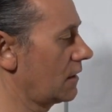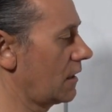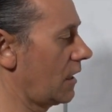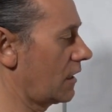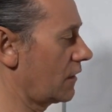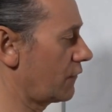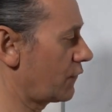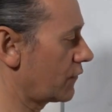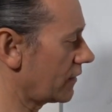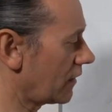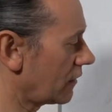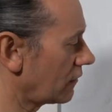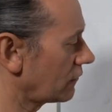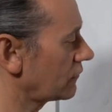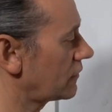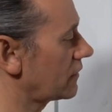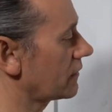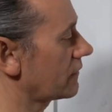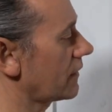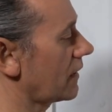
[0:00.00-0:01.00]
And if we now
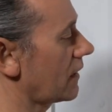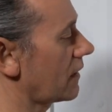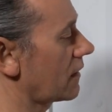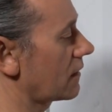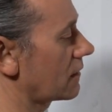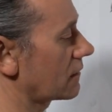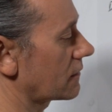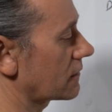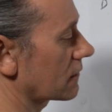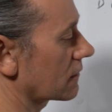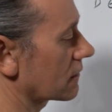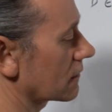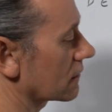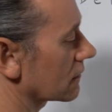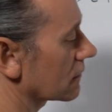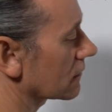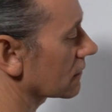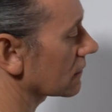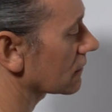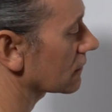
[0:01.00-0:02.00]
look at that
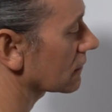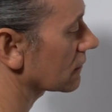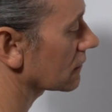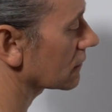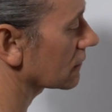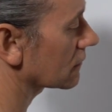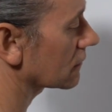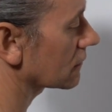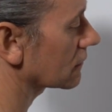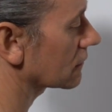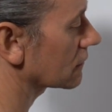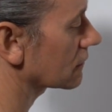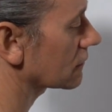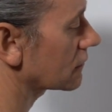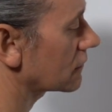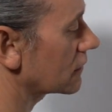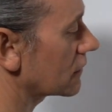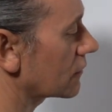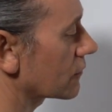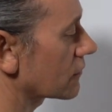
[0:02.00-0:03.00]

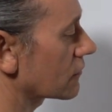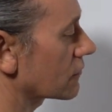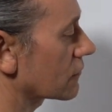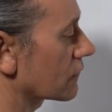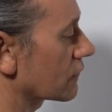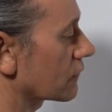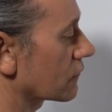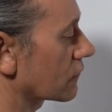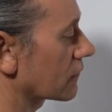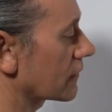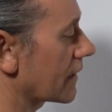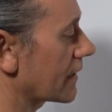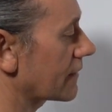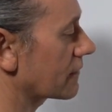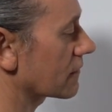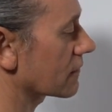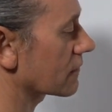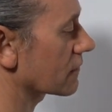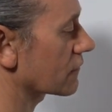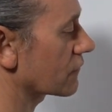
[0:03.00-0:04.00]
sequence of
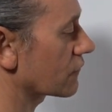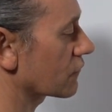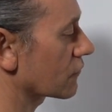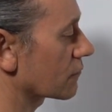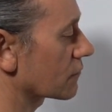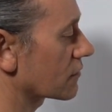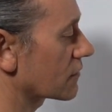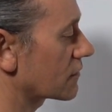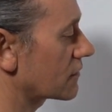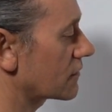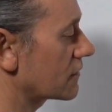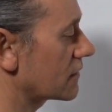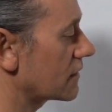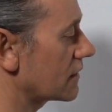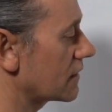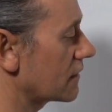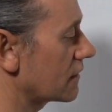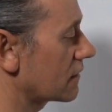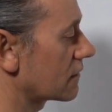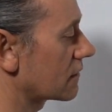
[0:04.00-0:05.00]
letters from
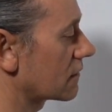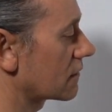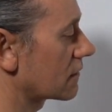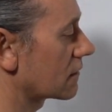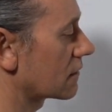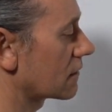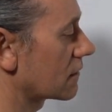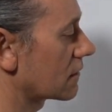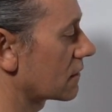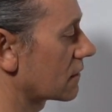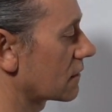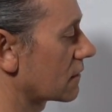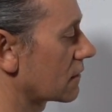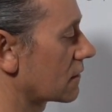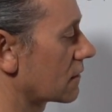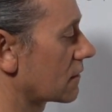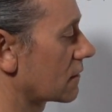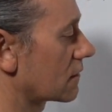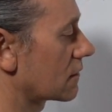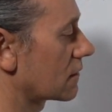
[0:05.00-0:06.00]
C
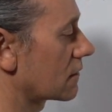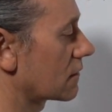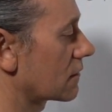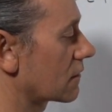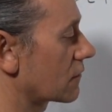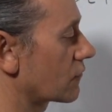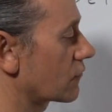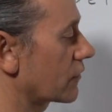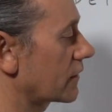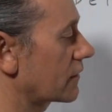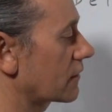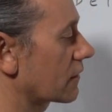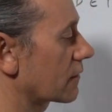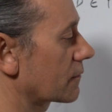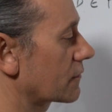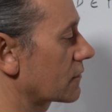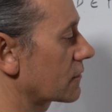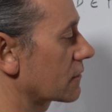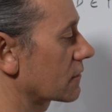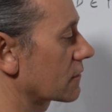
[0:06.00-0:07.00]
right
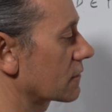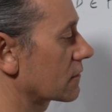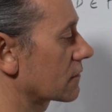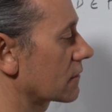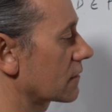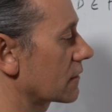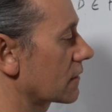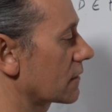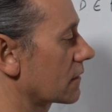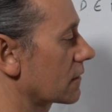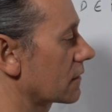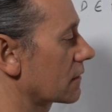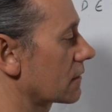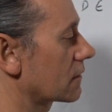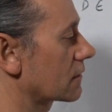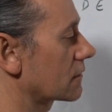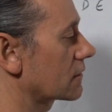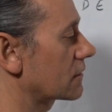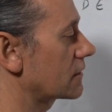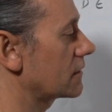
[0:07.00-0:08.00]
up to
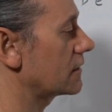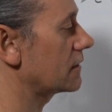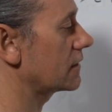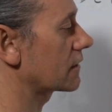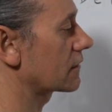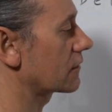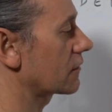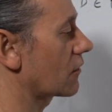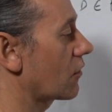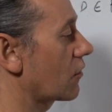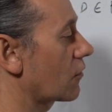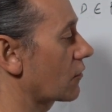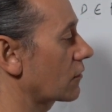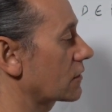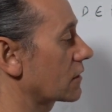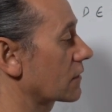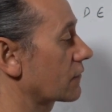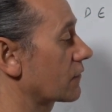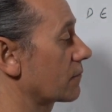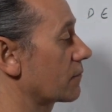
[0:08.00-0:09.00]
C an
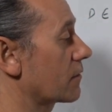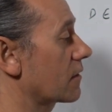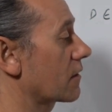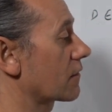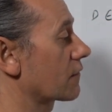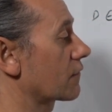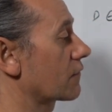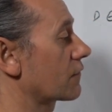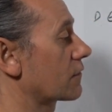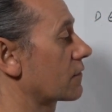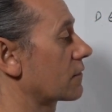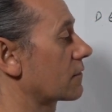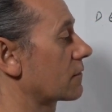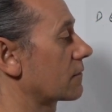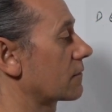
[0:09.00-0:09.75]
octave above,